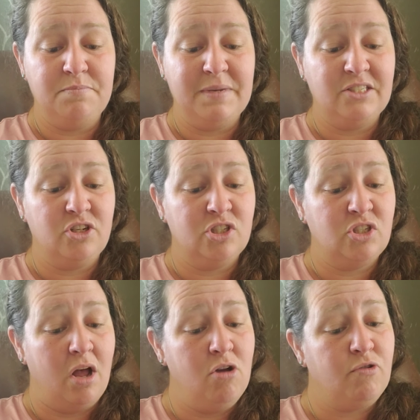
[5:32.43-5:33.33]
mustard,
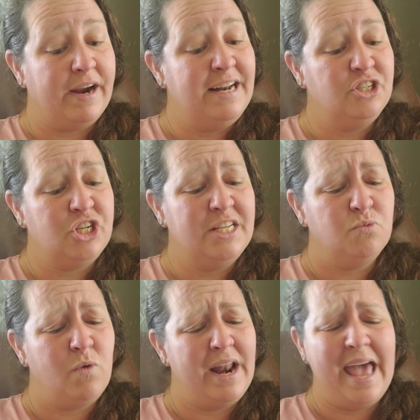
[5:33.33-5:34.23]
salt, grated cheese,
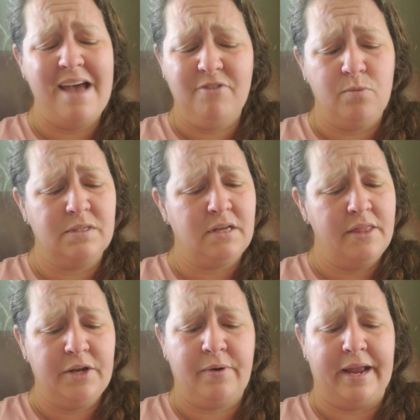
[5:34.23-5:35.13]
whatever was on
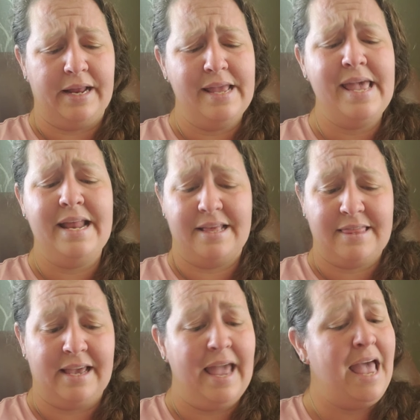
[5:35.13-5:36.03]
the crate.
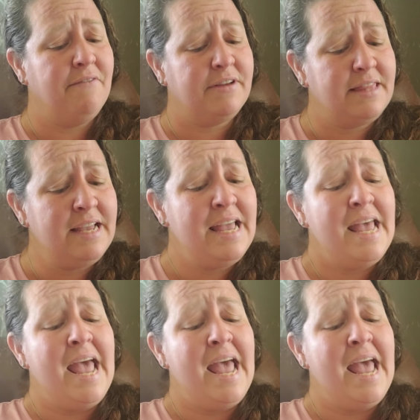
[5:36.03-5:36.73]
Anything, everything.